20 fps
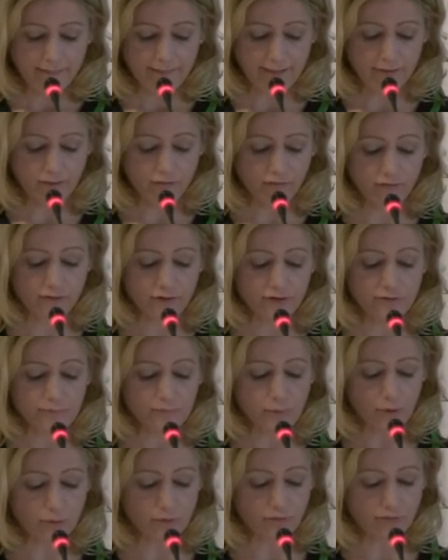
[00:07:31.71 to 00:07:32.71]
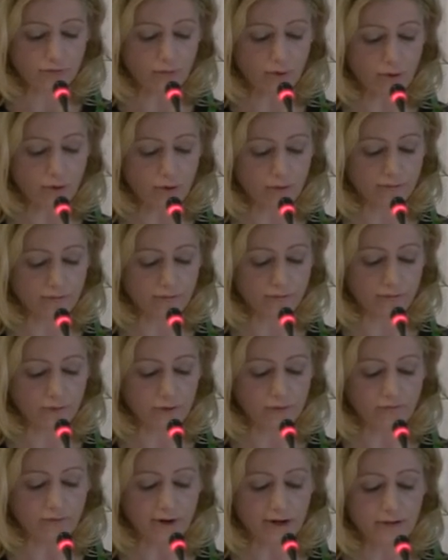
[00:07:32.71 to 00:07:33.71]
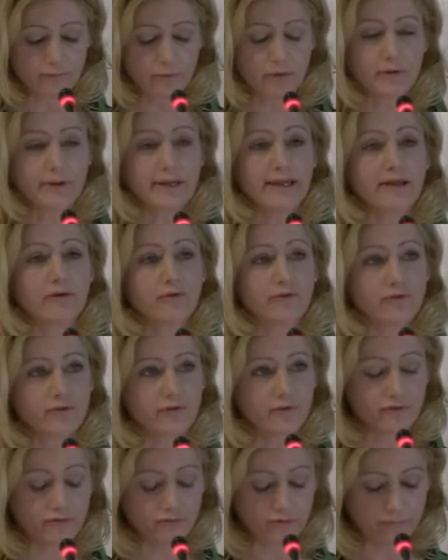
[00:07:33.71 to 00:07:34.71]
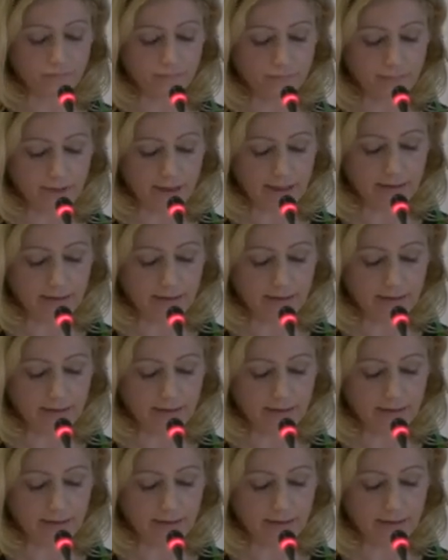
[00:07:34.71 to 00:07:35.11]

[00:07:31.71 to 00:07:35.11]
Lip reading: that the first bonus calls on a viable ecosystem